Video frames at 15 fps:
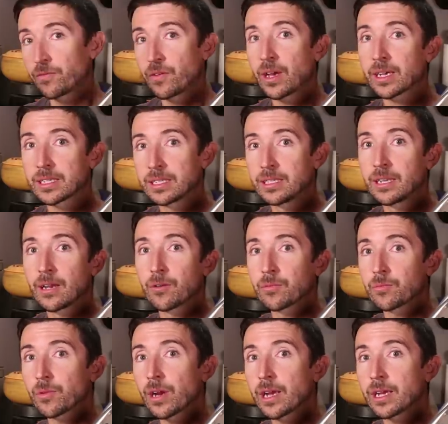effects
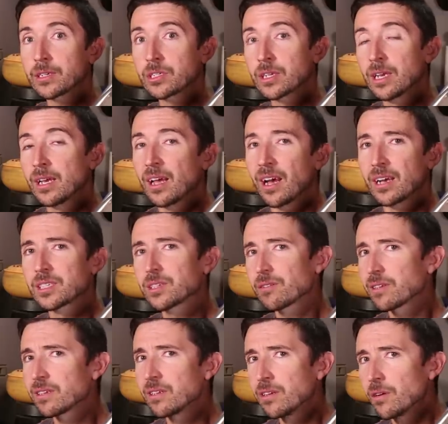downrange, I started to